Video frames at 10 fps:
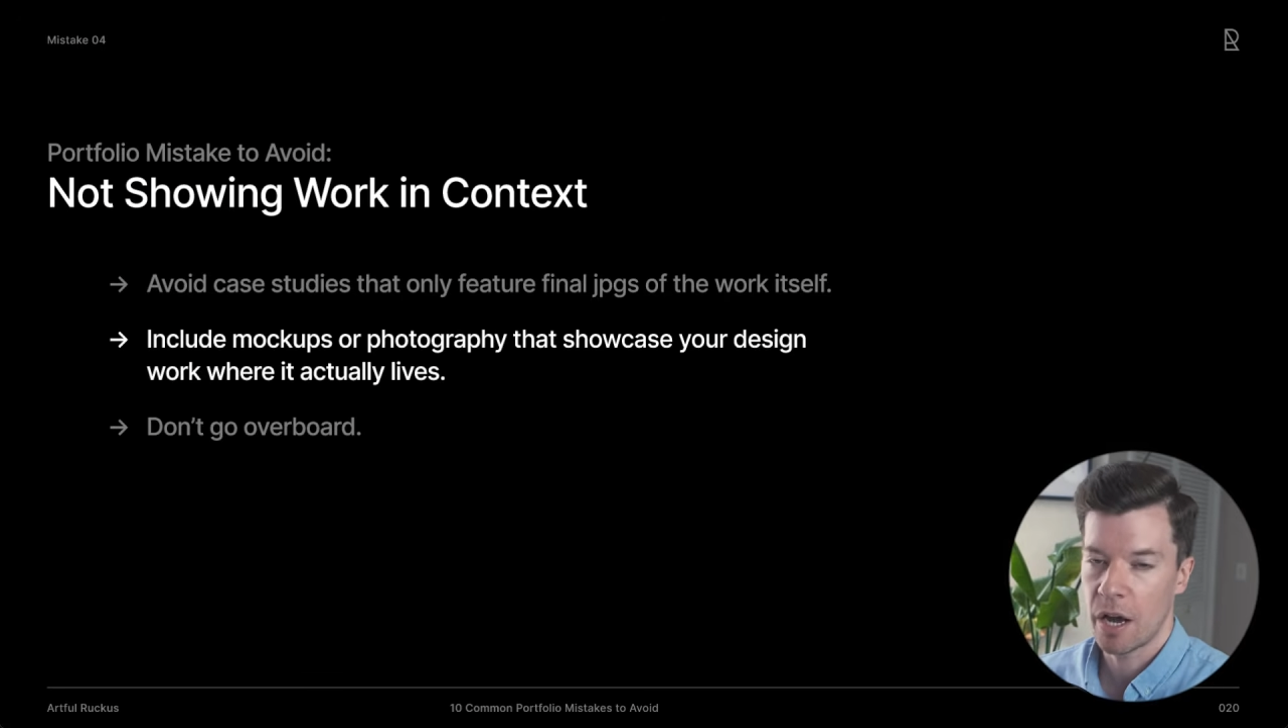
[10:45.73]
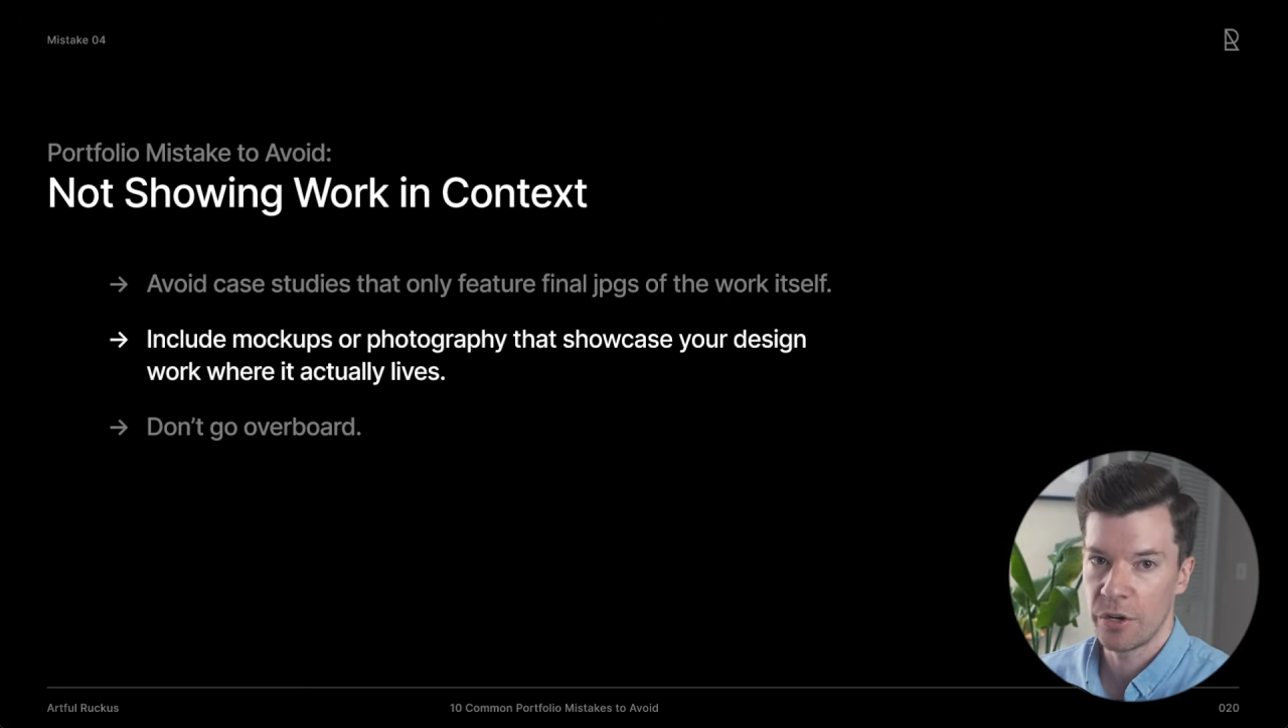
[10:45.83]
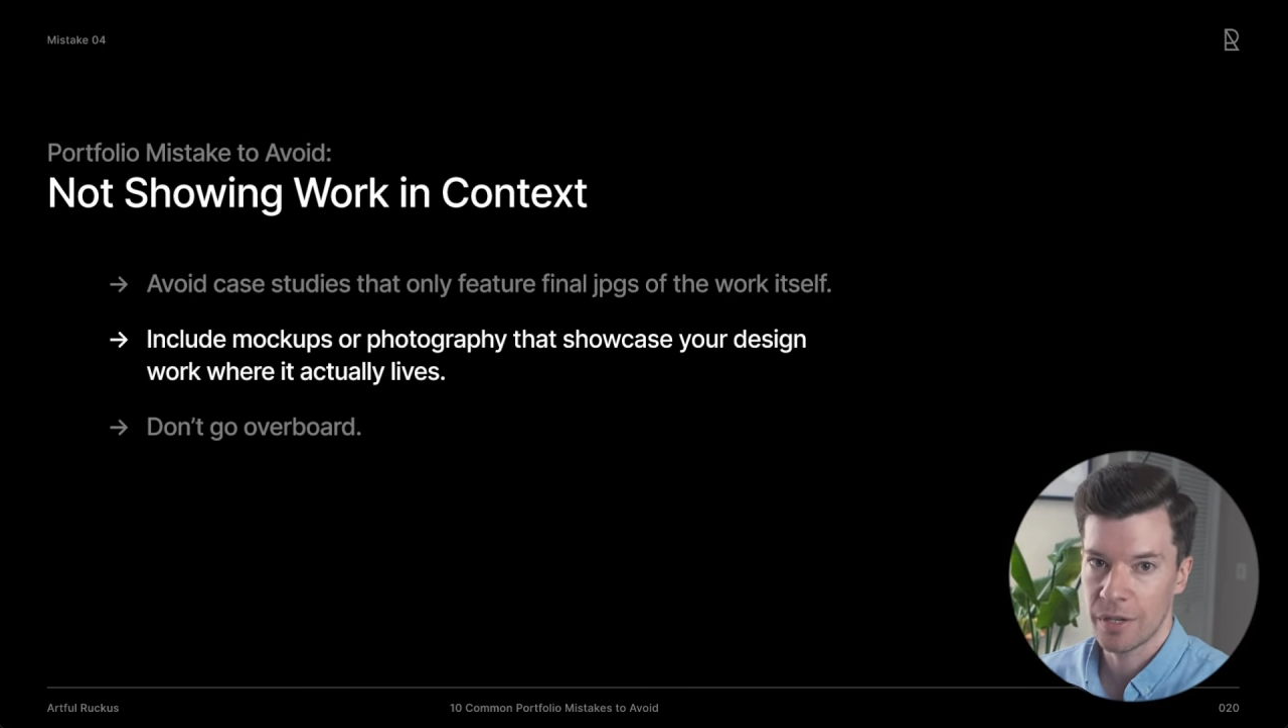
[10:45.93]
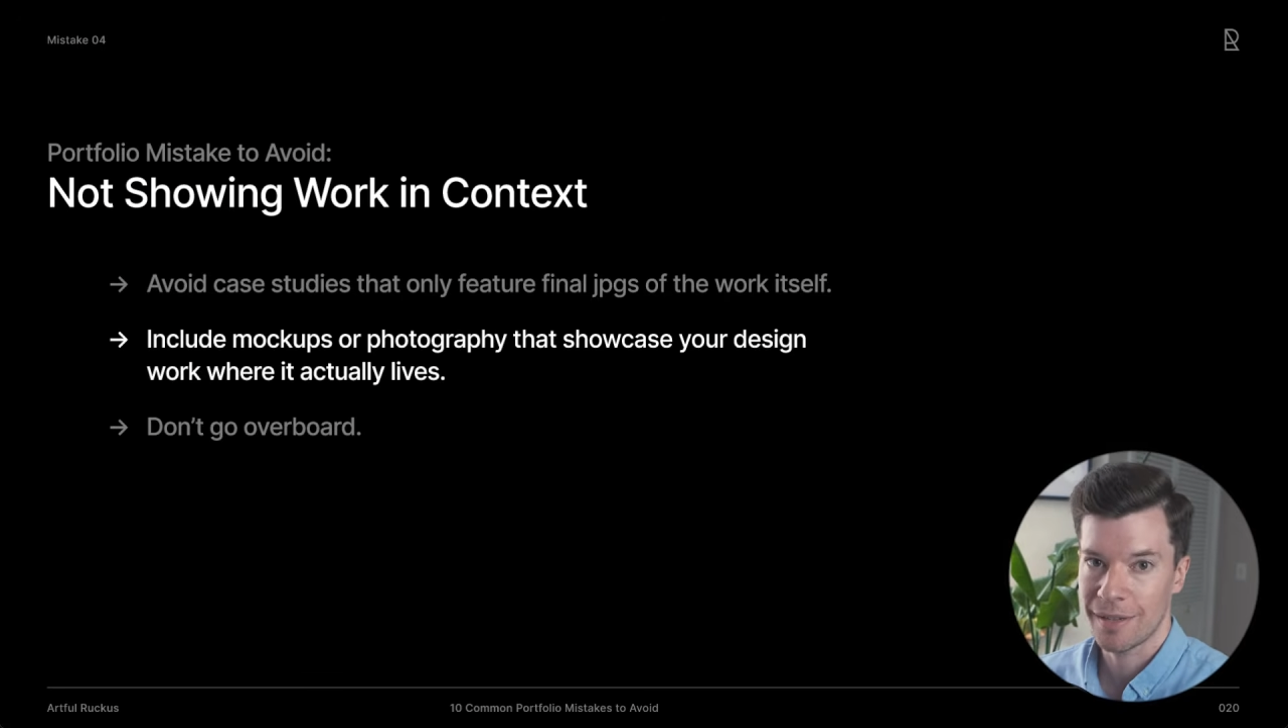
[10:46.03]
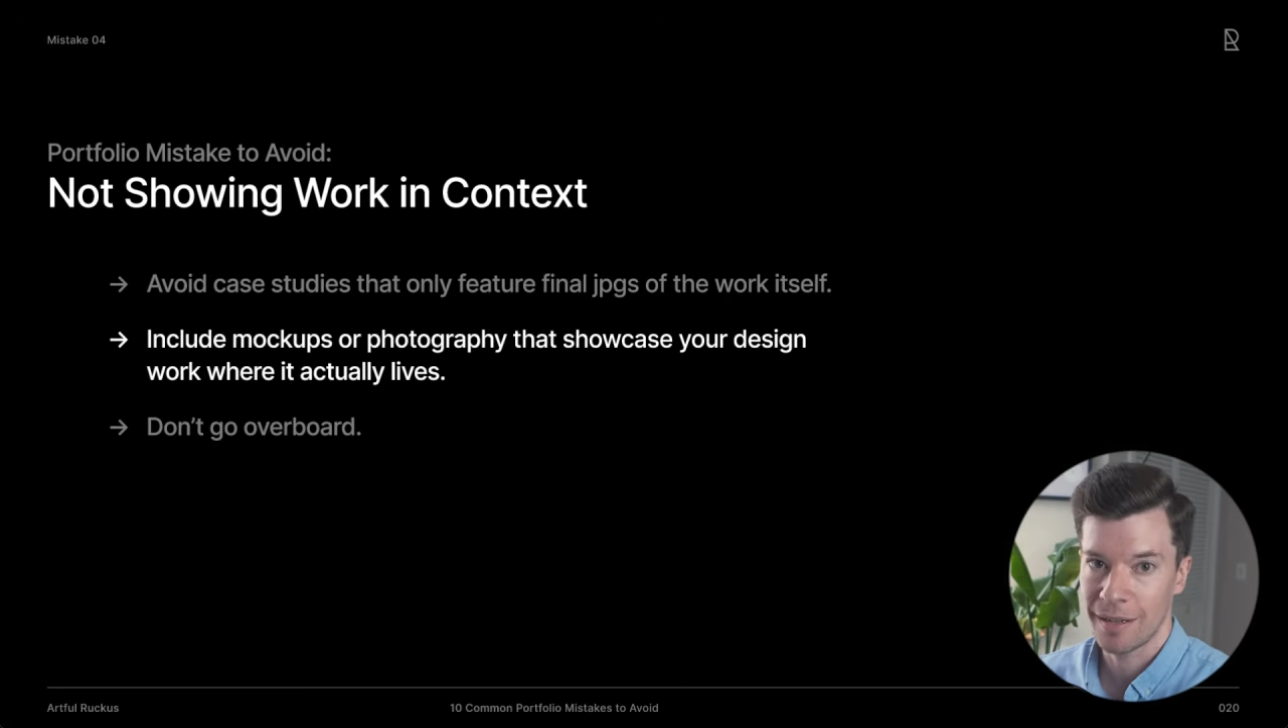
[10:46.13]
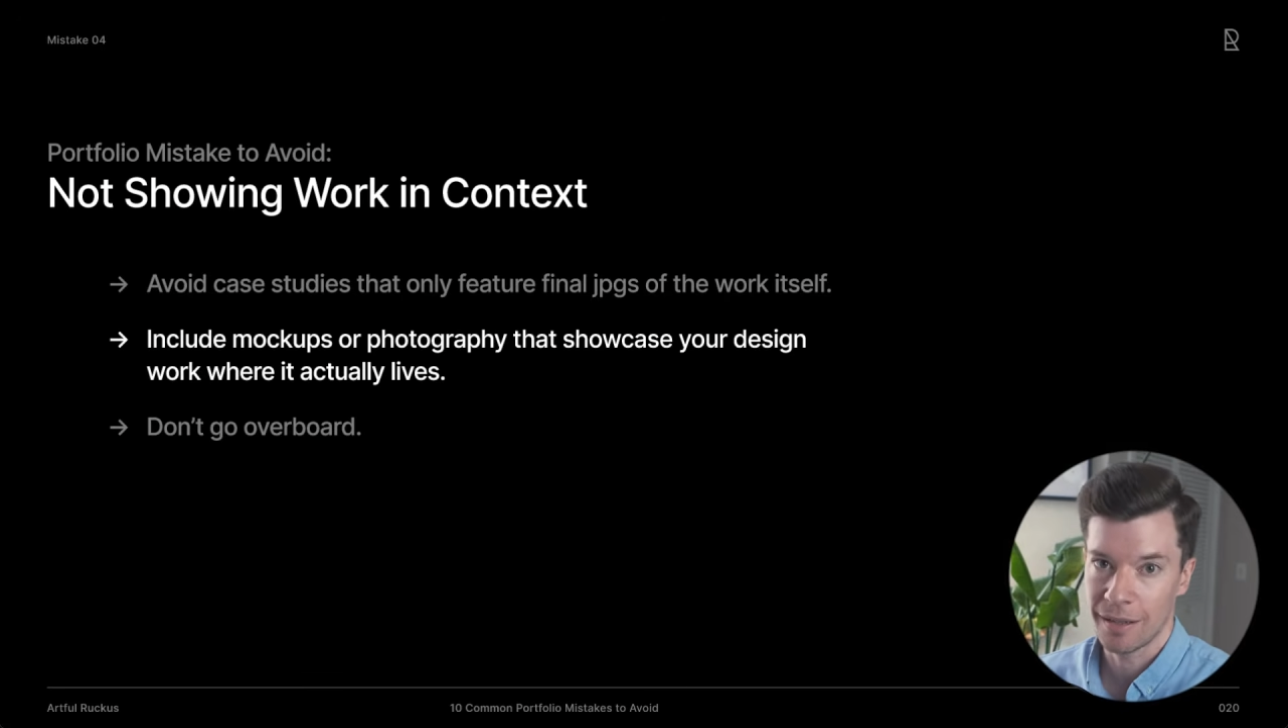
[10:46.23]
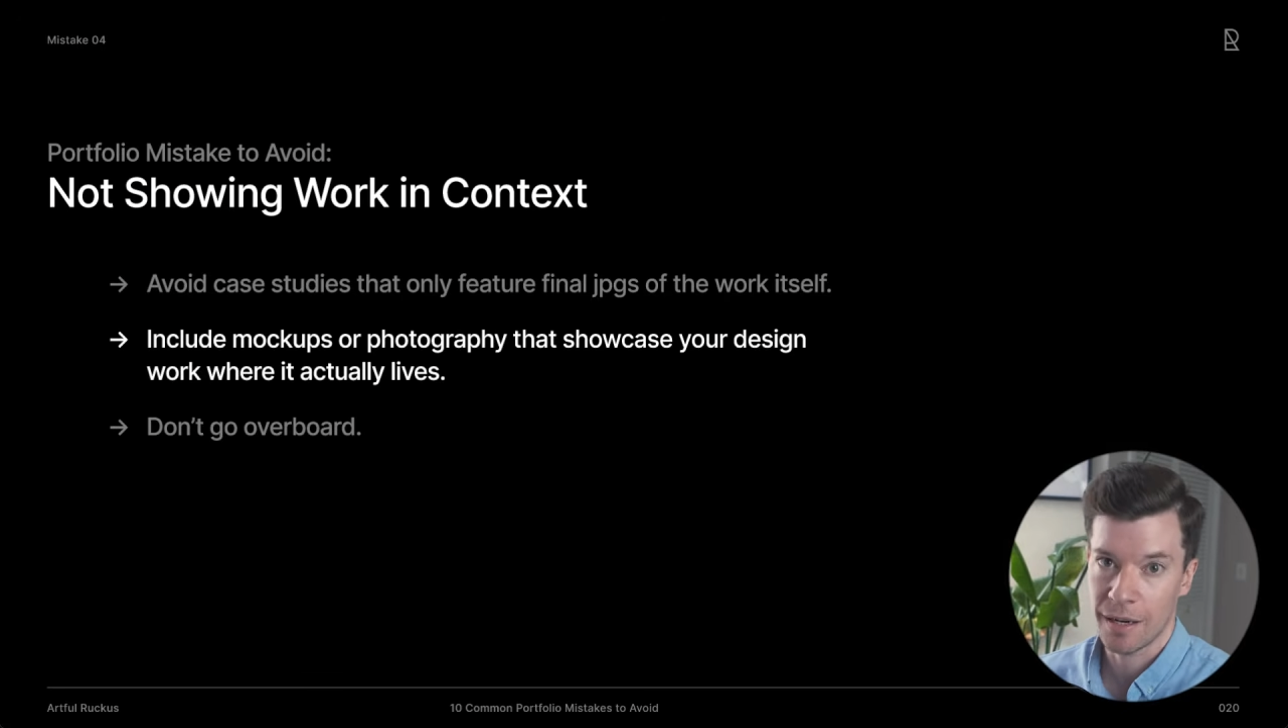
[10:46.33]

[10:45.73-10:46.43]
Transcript: understand the